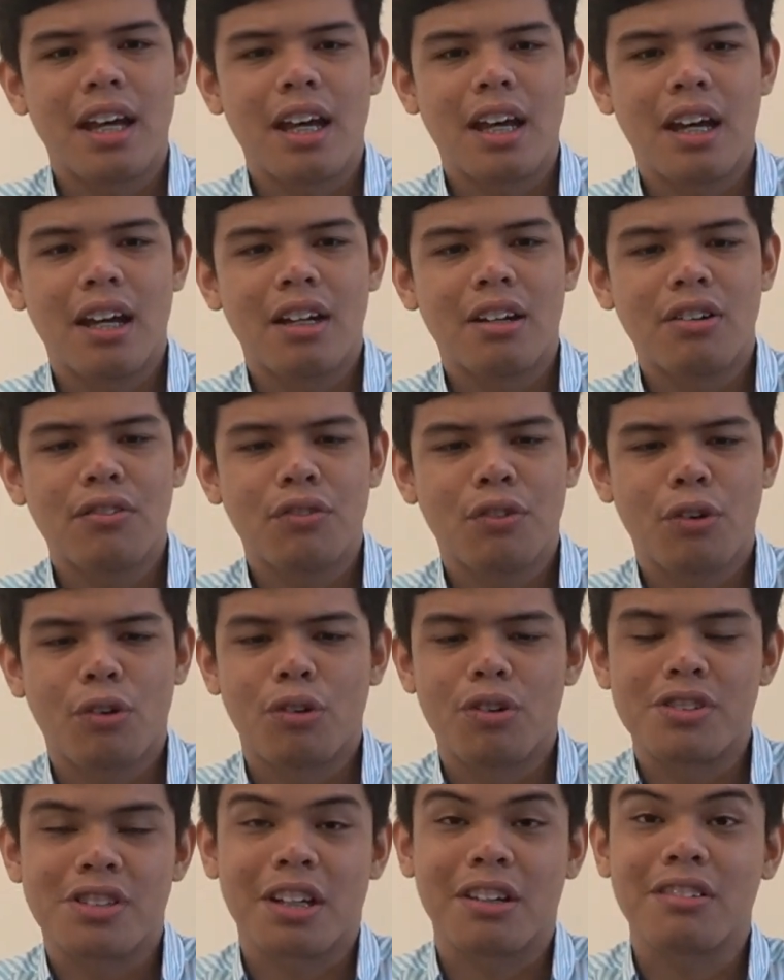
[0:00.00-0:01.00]
And of
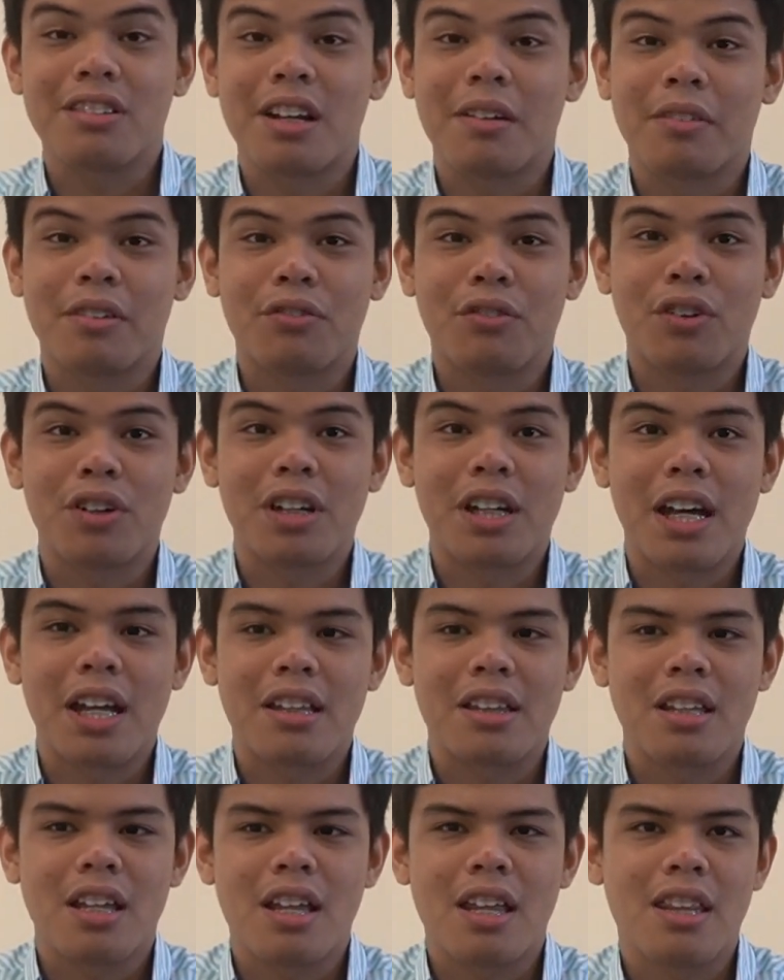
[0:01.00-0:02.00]
course, I could never
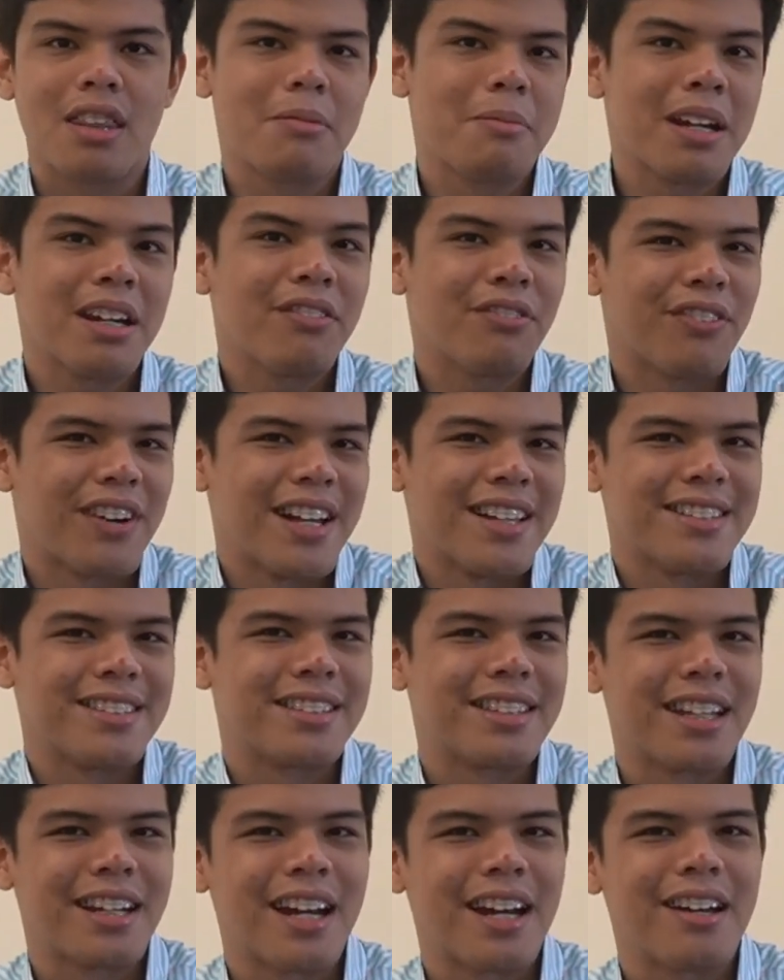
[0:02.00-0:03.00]
forget the many
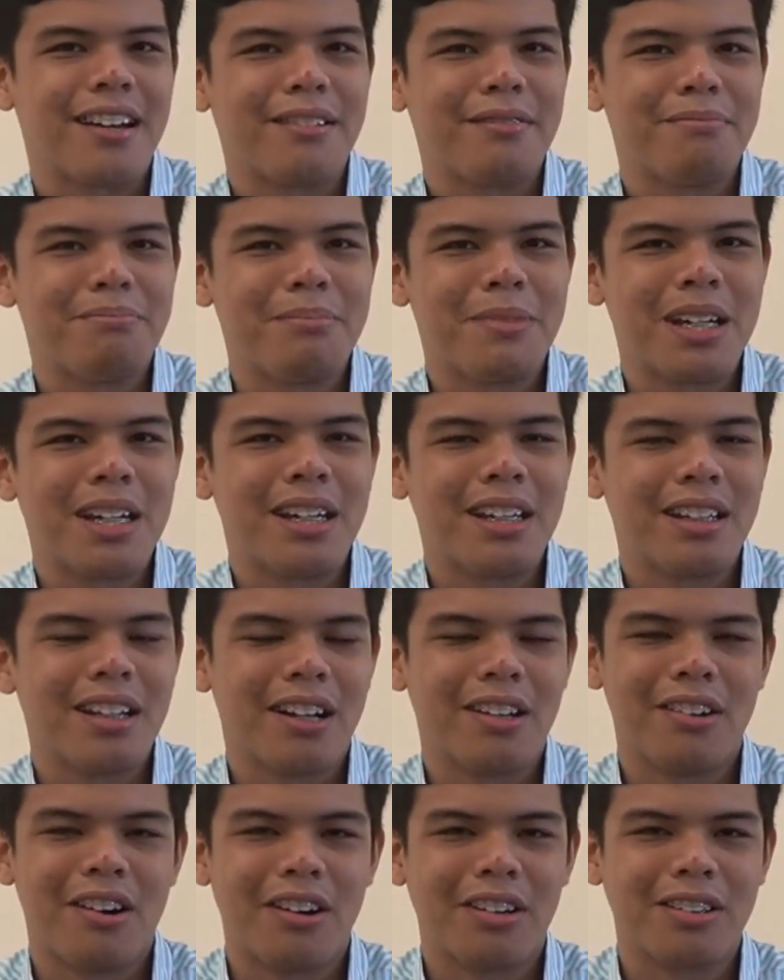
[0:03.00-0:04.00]
friends that I have made
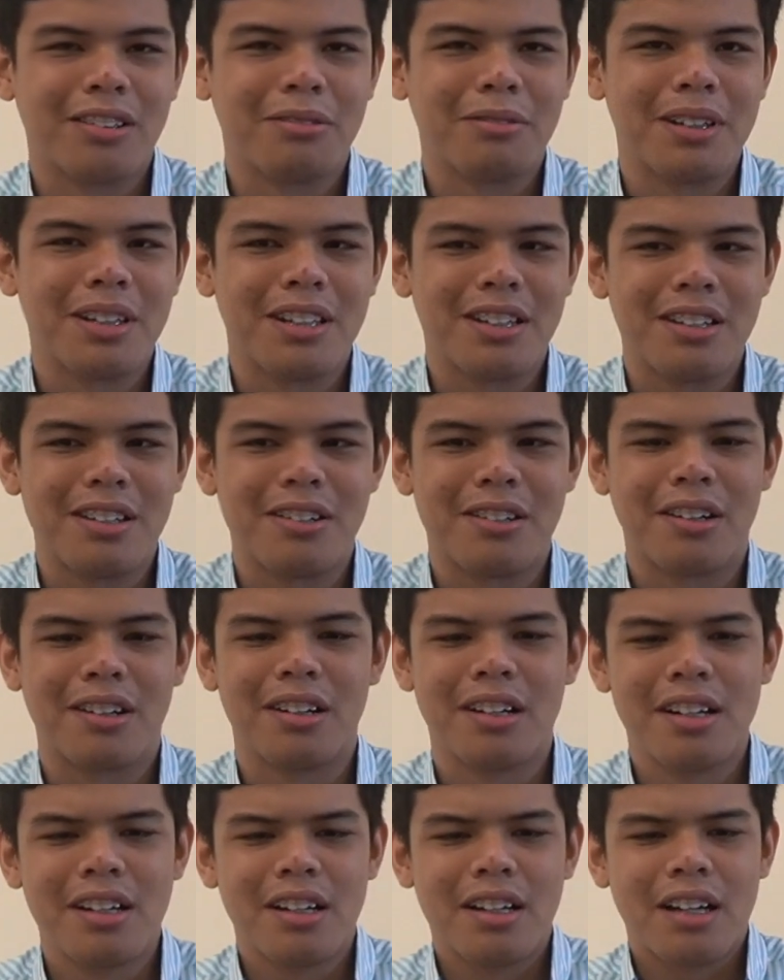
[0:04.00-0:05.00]
along the way
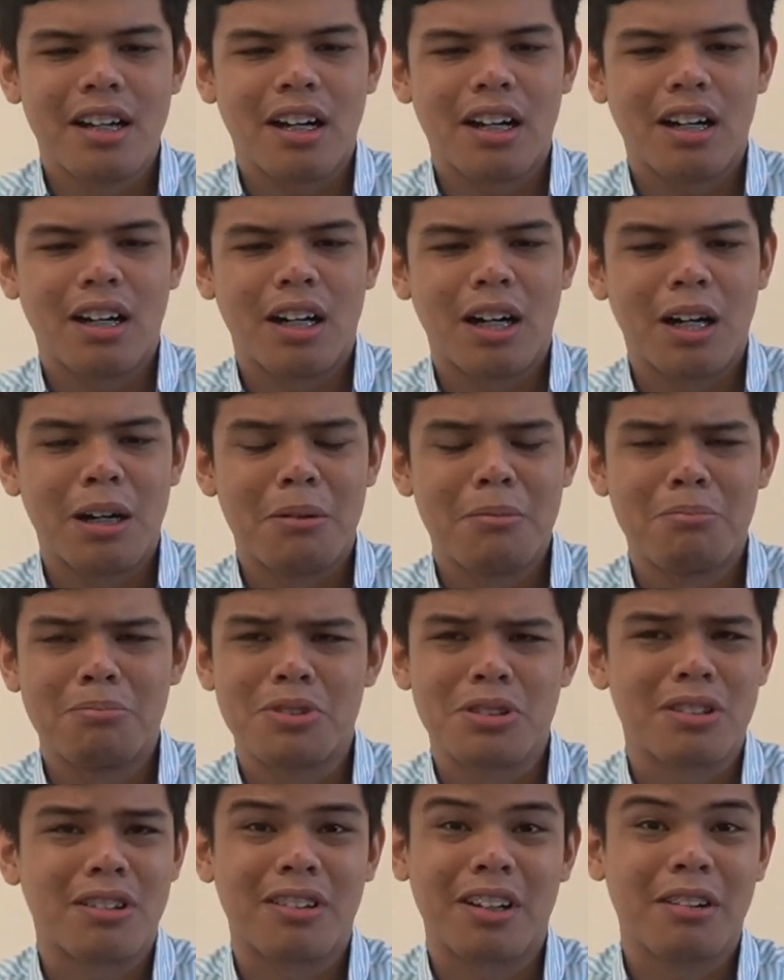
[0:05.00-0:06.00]
here.
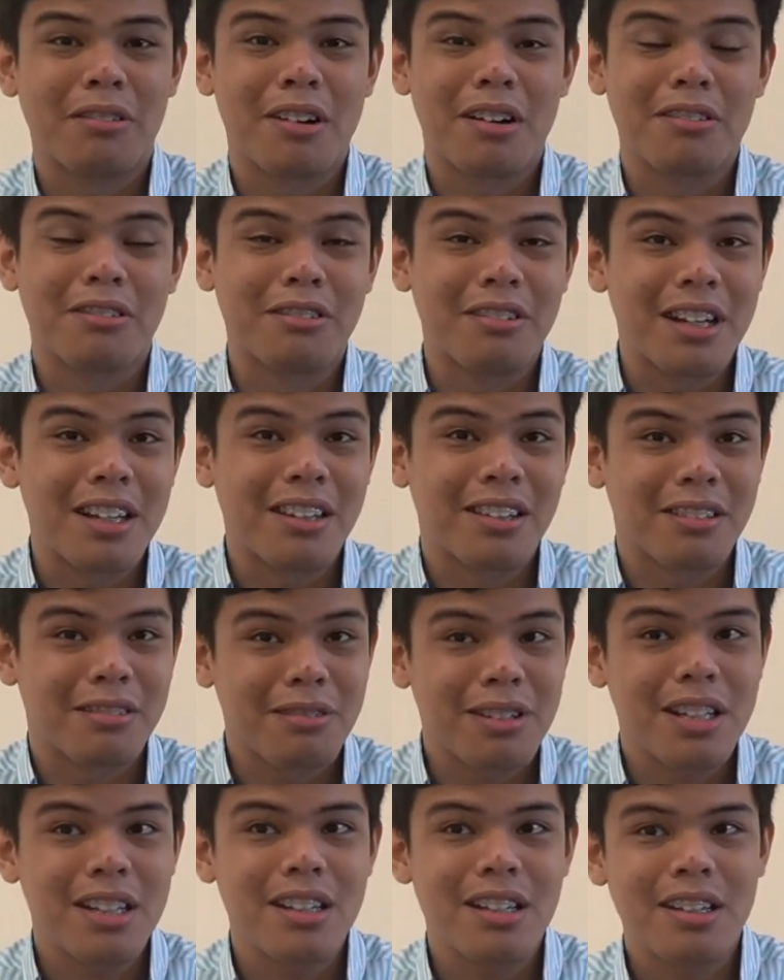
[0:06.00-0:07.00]
Starting around grade
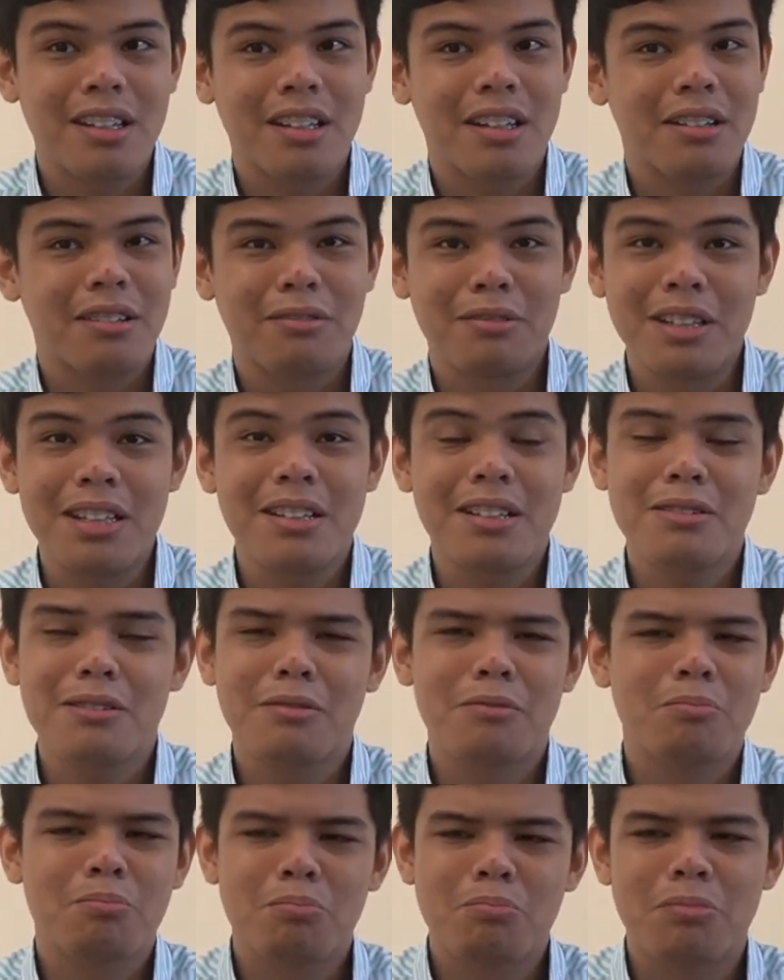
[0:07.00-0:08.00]
3,
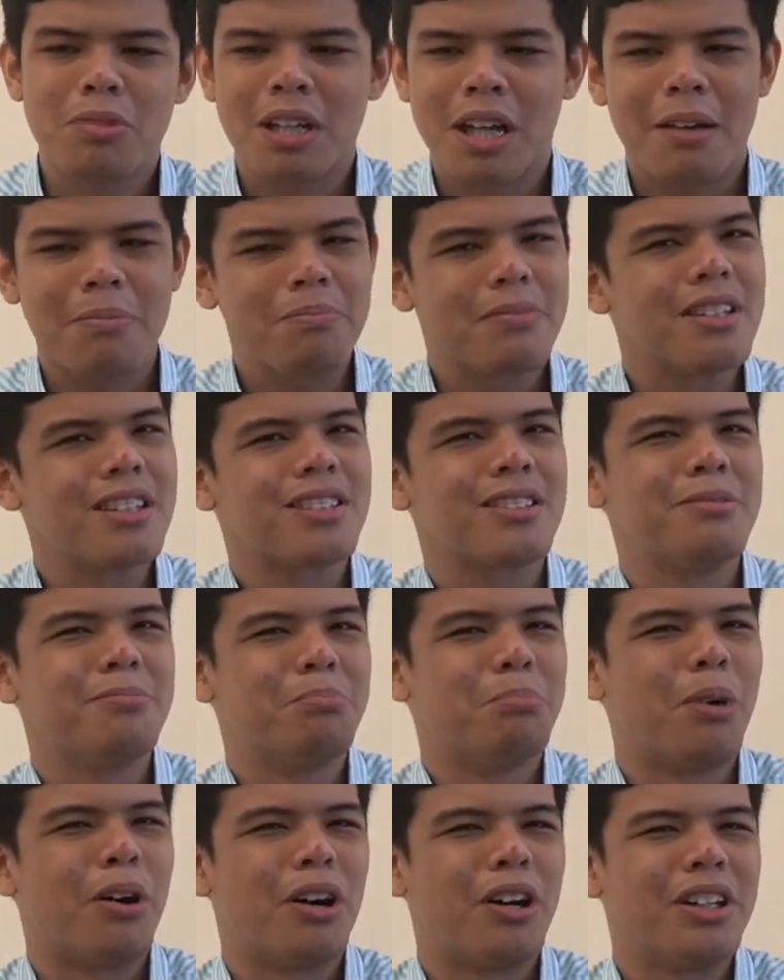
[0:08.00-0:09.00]
we kept this
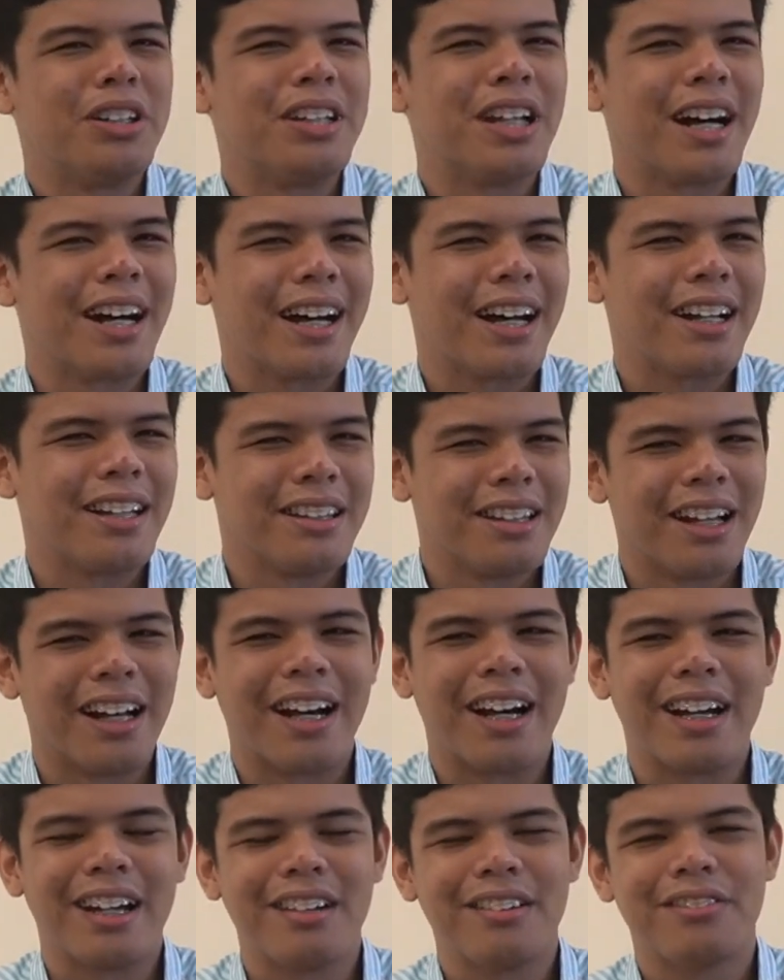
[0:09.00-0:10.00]
bond
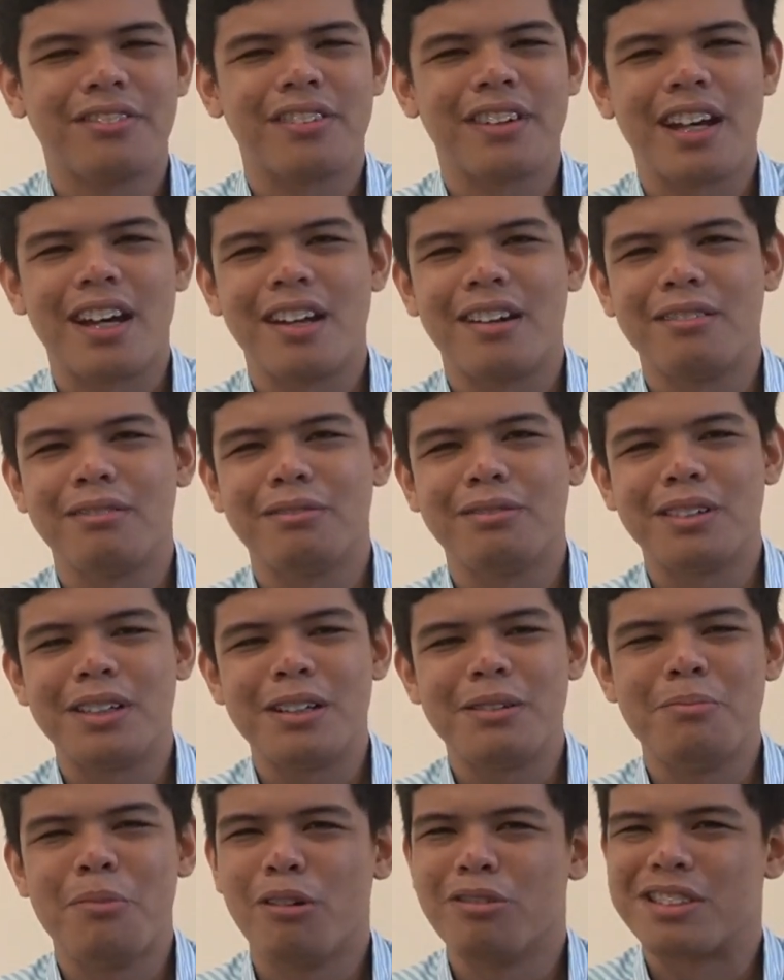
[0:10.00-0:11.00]
alive and
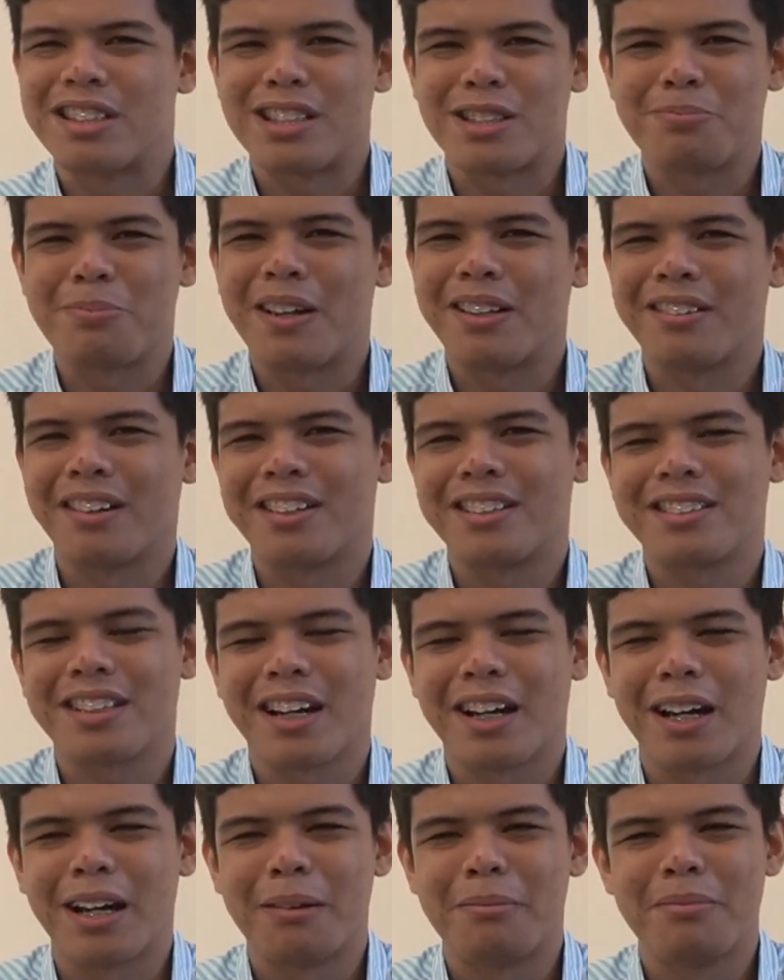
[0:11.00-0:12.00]
we mostly spend our
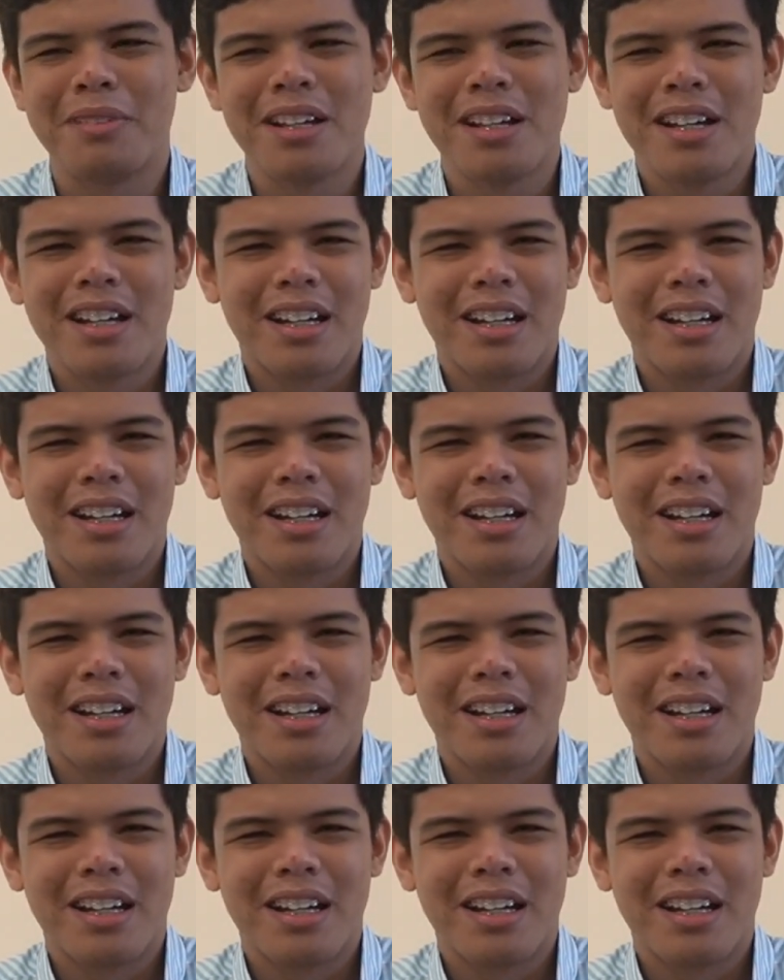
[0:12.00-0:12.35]
time